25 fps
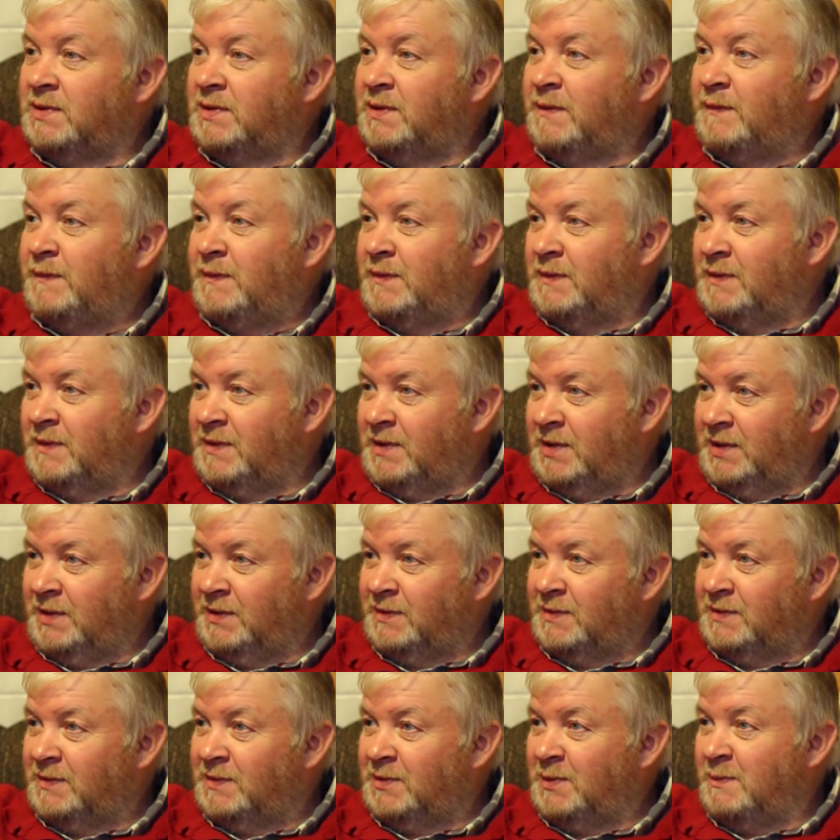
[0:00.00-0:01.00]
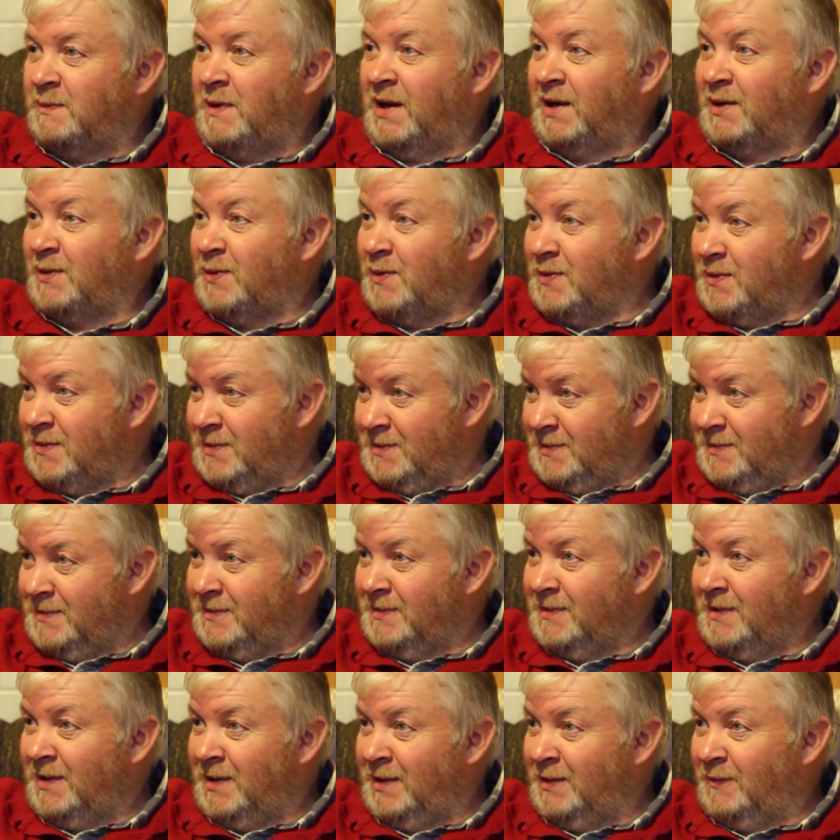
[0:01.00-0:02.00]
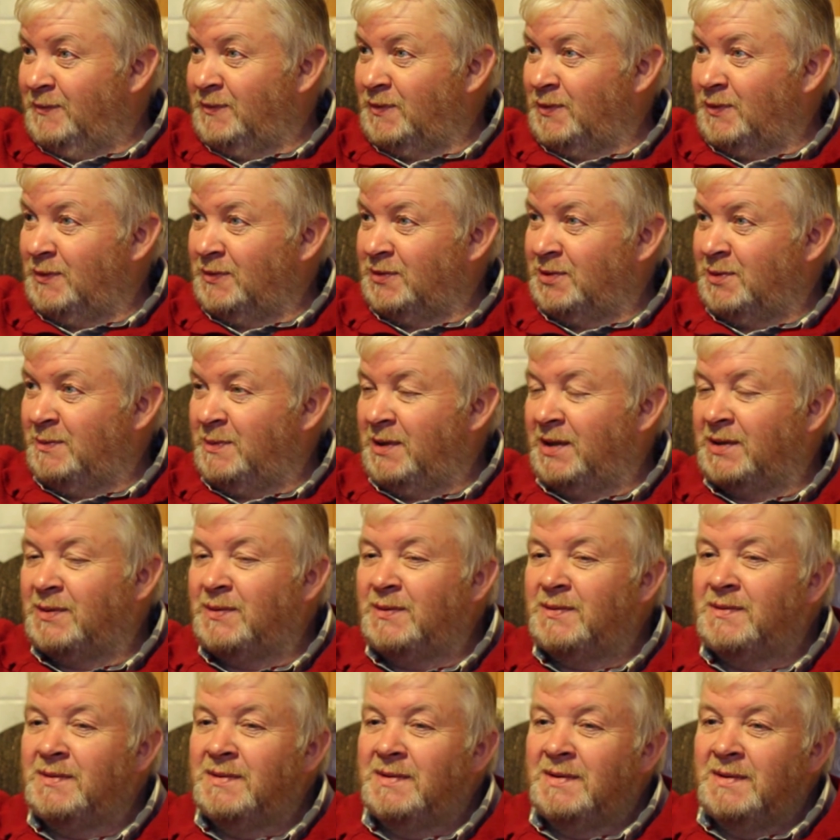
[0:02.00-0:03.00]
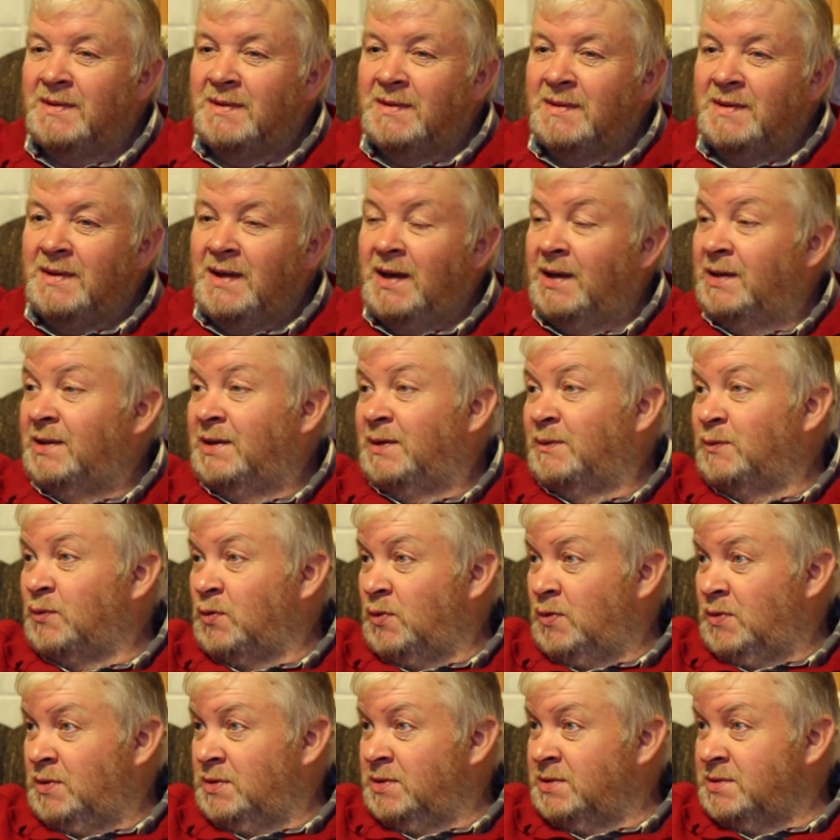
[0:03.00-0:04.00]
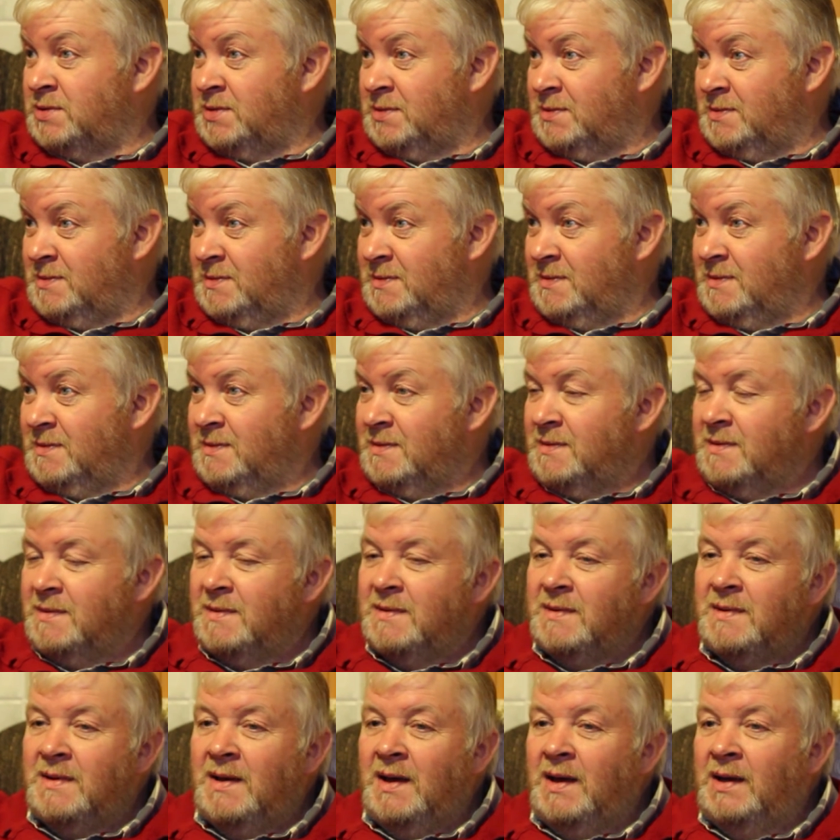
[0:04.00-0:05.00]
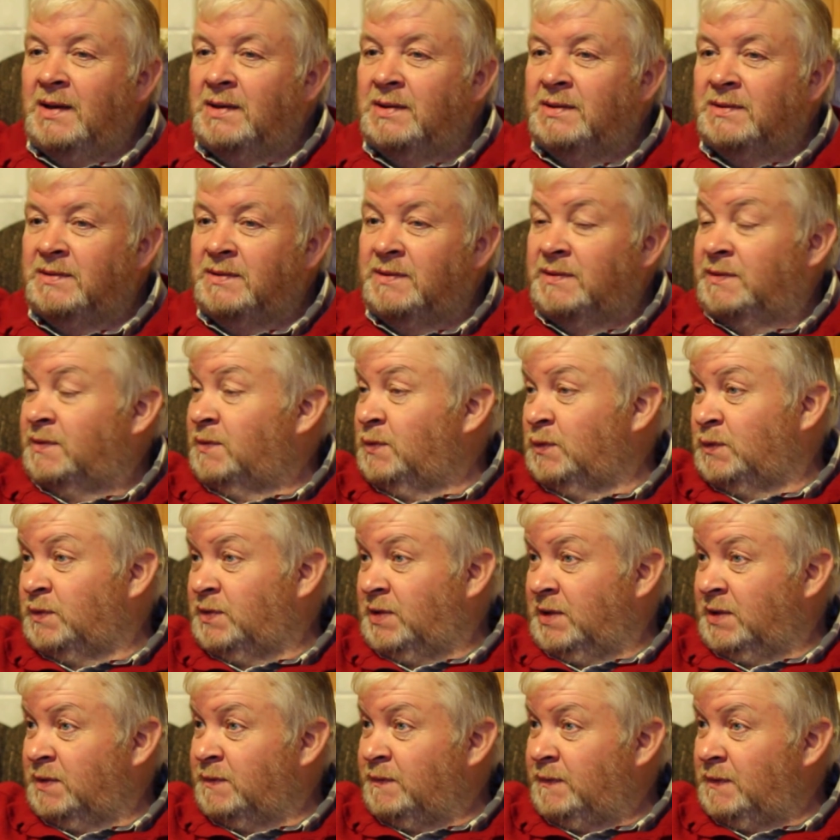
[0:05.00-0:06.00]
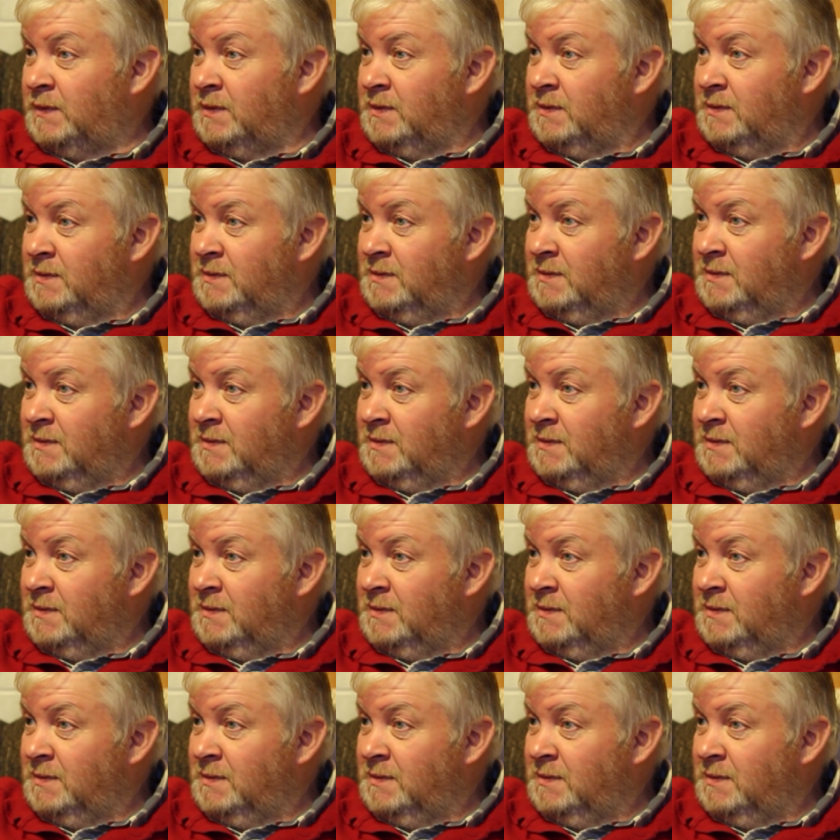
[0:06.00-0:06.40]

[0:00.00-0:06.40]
with different things. Tobacco, I've sowed tobacco and I'm growing it. And it is successful.